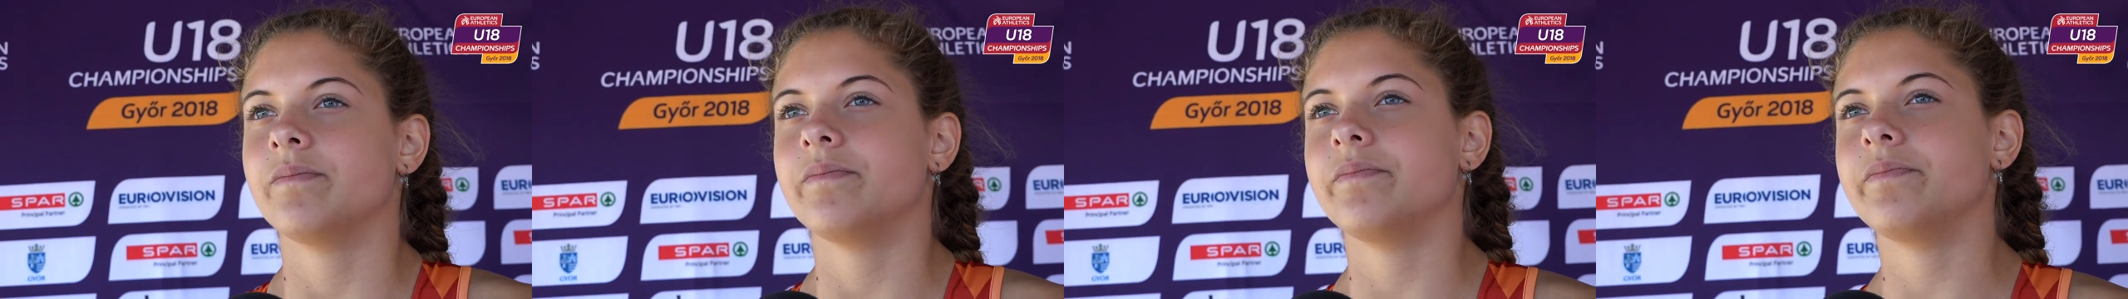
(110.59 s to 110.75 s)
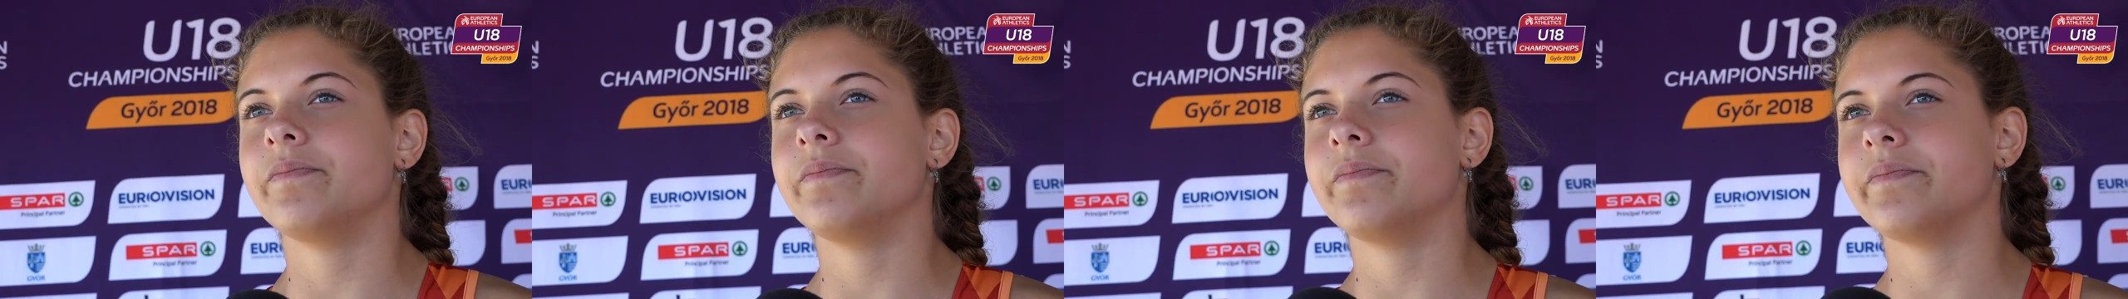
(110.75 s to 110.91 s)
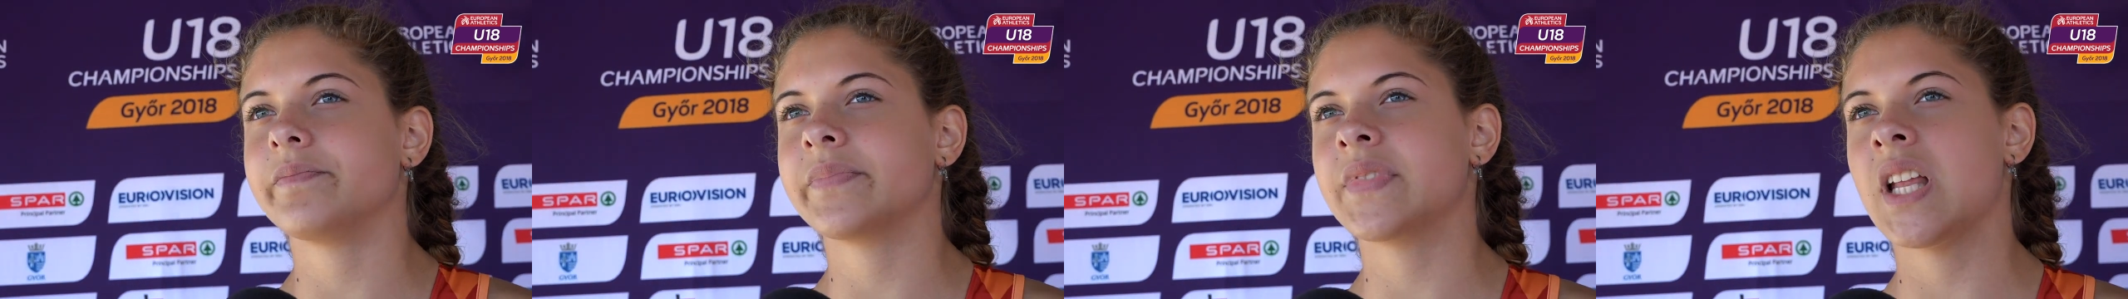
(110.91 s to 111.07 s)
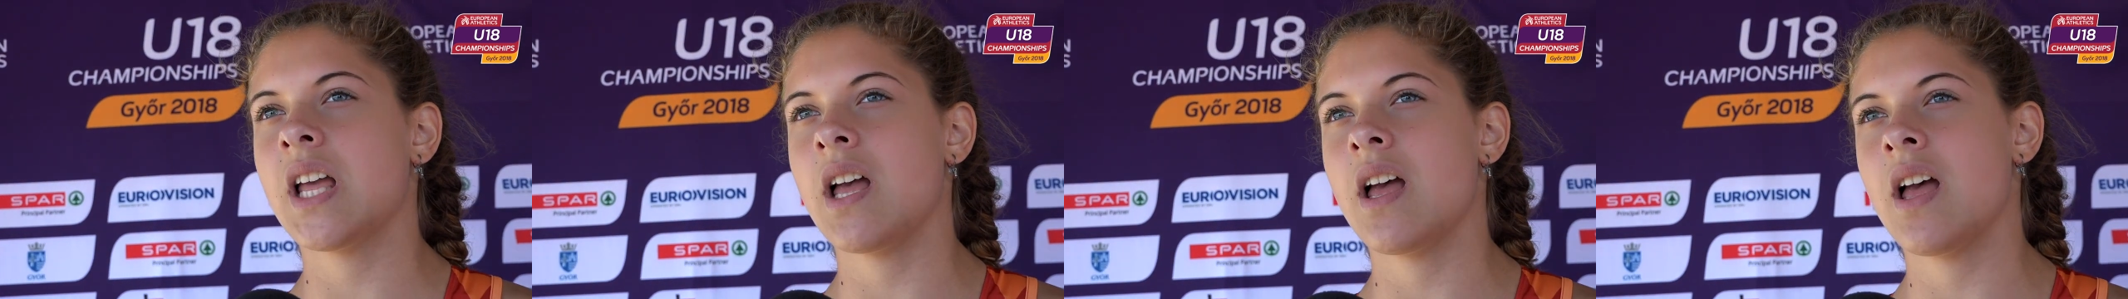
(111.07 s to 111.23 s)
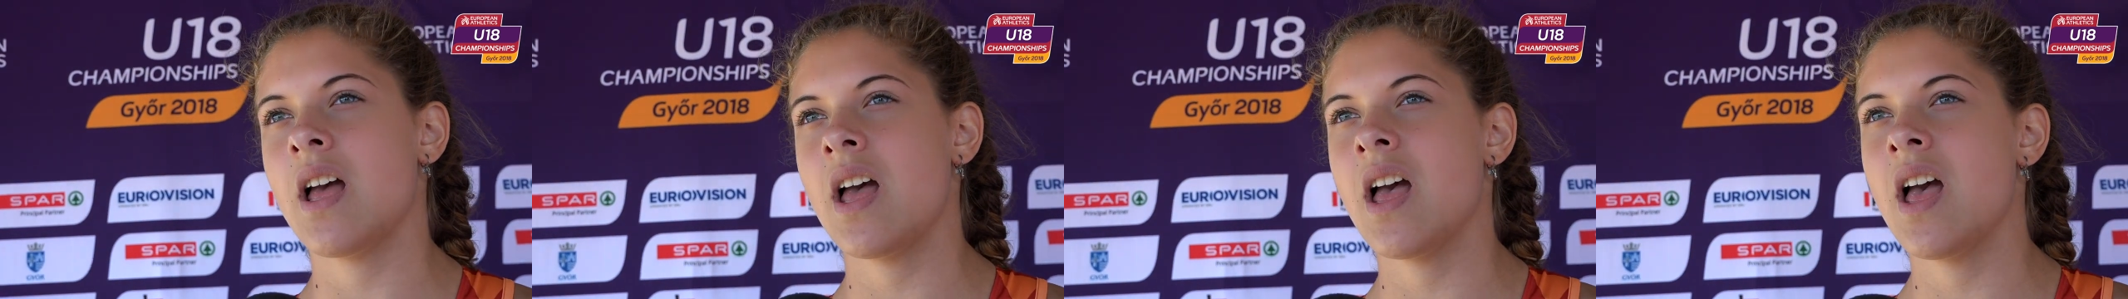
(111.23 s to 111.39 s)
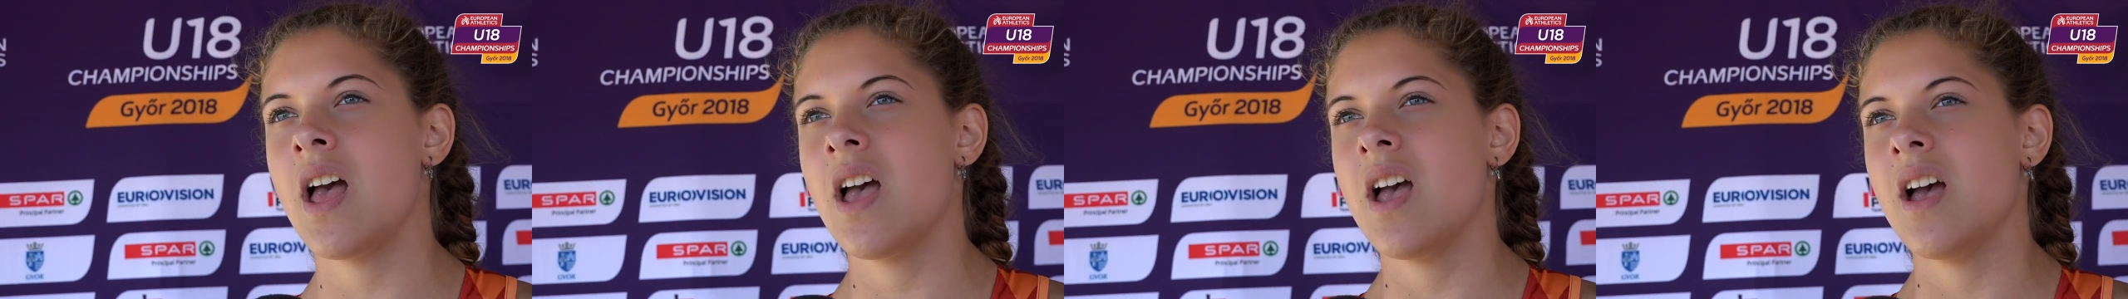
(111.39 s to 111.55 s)
Mm,
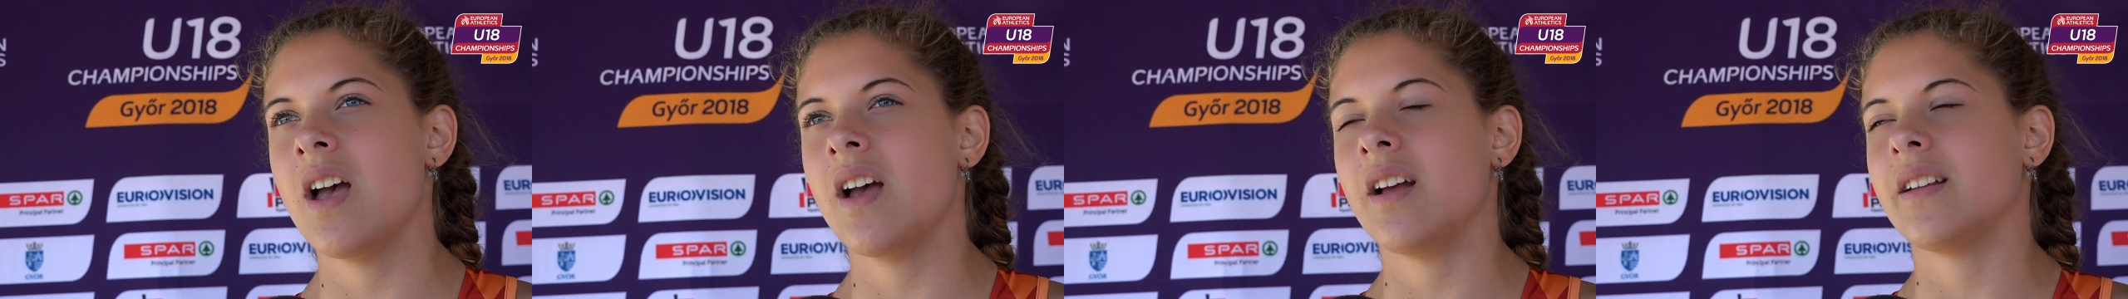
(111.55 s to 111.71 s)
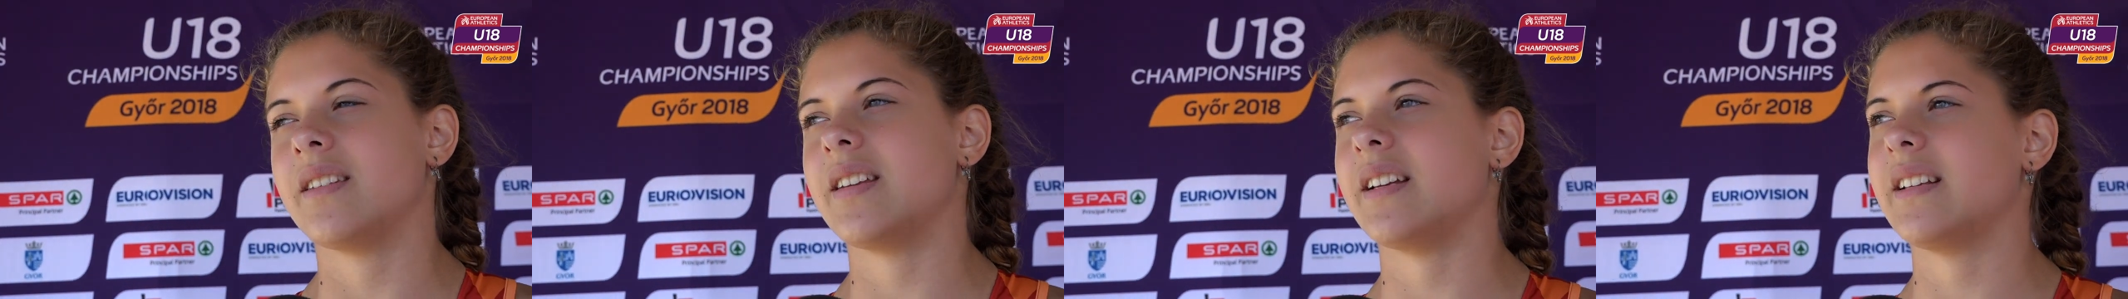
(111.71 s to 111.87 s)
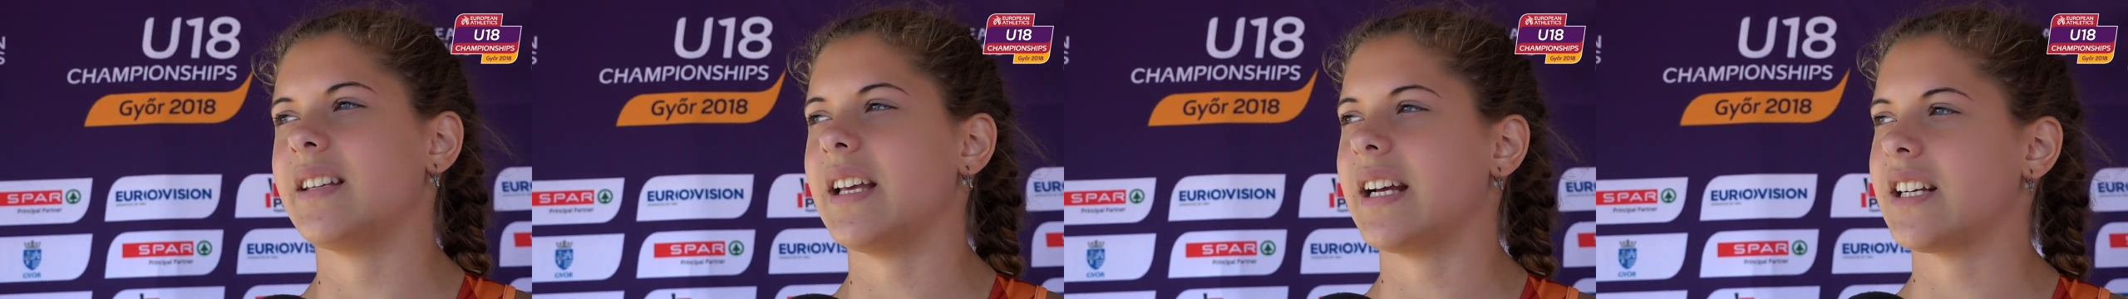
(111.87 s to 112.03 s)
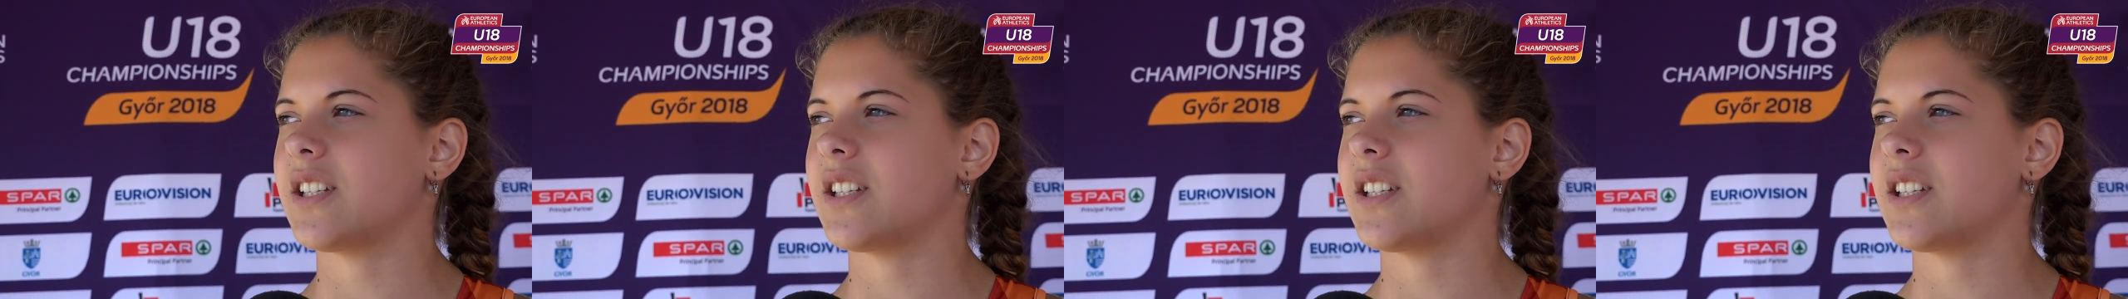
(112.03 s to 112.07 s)
I think